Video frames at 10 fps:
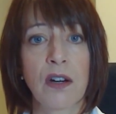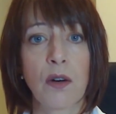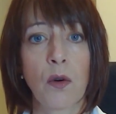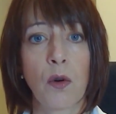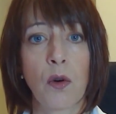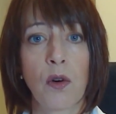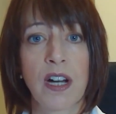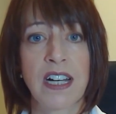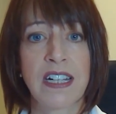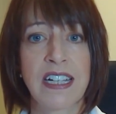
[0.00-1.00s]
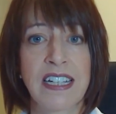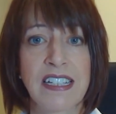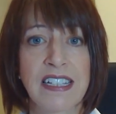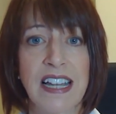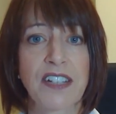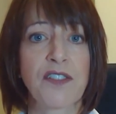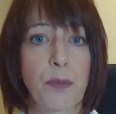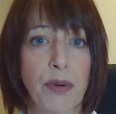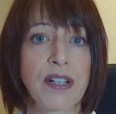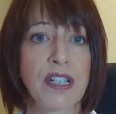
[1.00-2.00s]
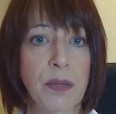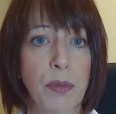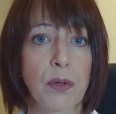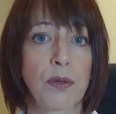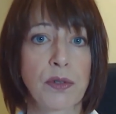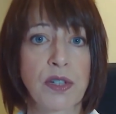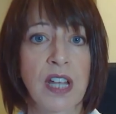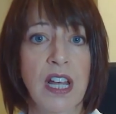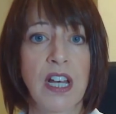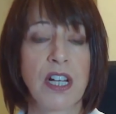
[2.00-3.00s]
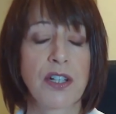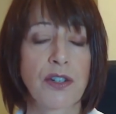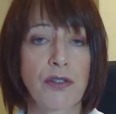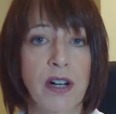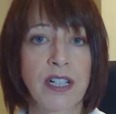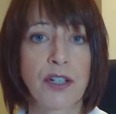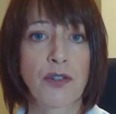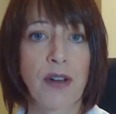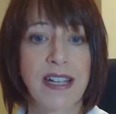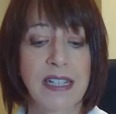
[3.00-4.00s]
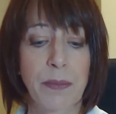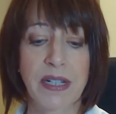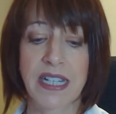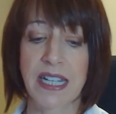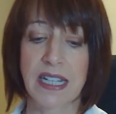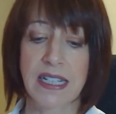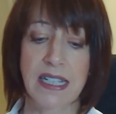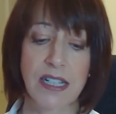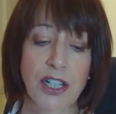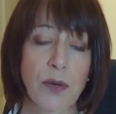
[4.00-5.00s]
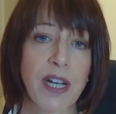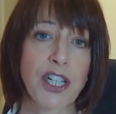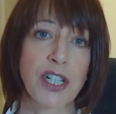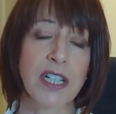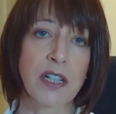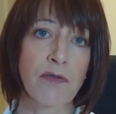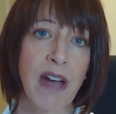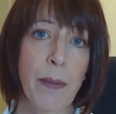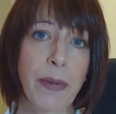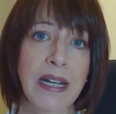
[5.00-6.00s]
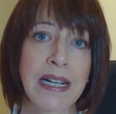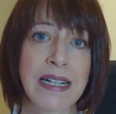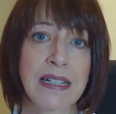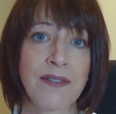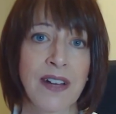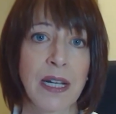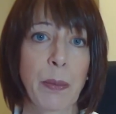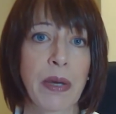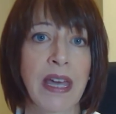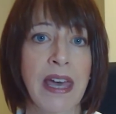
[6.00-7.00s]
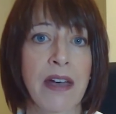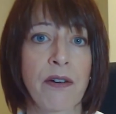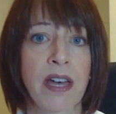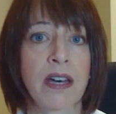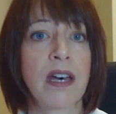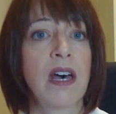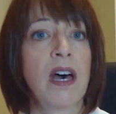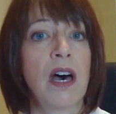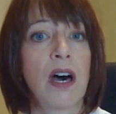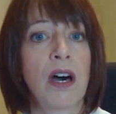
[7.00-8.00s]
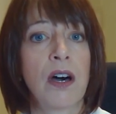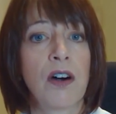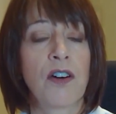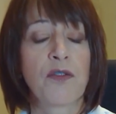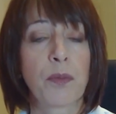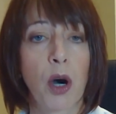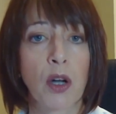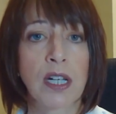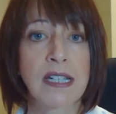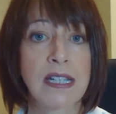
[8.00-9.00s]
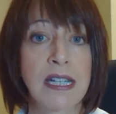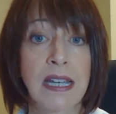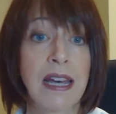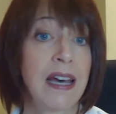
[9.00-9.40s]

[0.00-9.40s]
or a set of principles to try and address a particular situation. It's a rapidly developing area of policy,